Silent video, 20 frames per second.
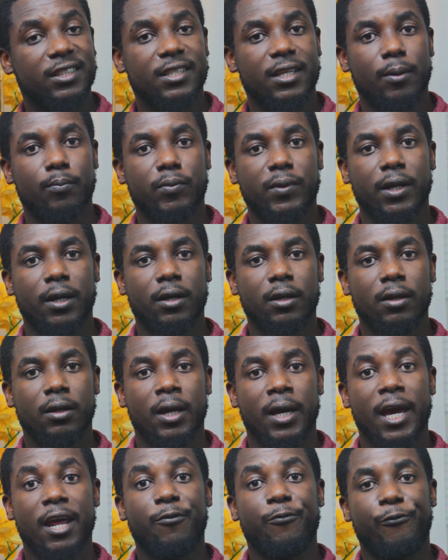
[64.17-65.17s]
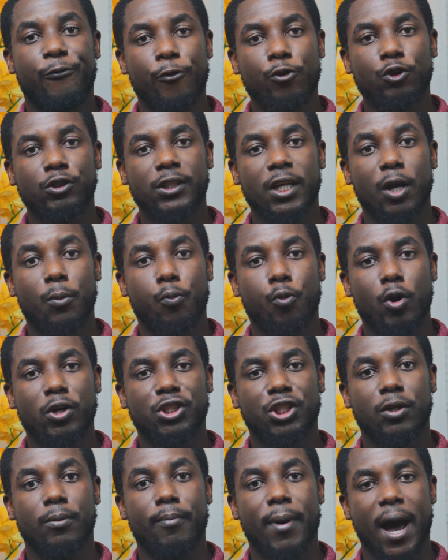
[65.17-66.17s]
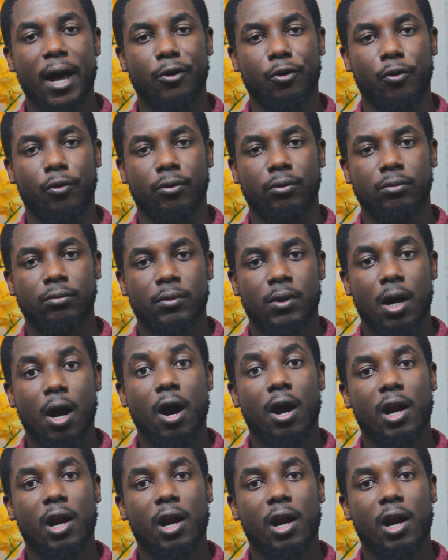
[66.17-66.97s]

something, and first impression matter. A